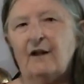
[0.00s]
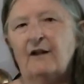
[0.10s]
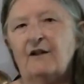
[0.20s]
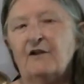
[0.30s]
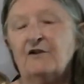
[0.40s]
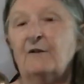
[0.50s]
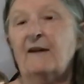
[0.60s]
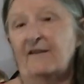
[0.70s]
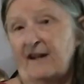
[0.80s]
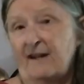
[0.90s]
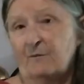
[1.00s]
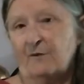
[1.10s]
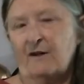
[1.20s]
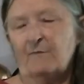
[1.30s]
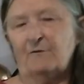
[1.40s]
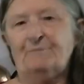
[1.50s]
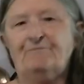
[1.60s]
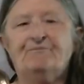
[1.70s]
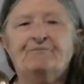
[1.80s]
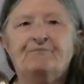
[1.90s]
So I have that problem.
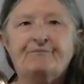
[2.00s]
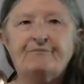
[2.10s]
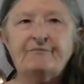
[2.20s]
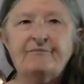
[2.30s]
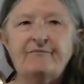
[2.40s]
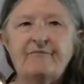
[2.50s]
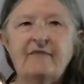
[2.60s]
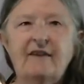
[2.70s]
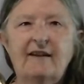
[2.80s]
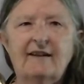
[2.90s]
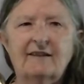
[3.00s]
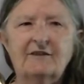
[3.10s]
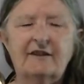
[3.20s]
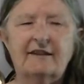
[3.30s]
And,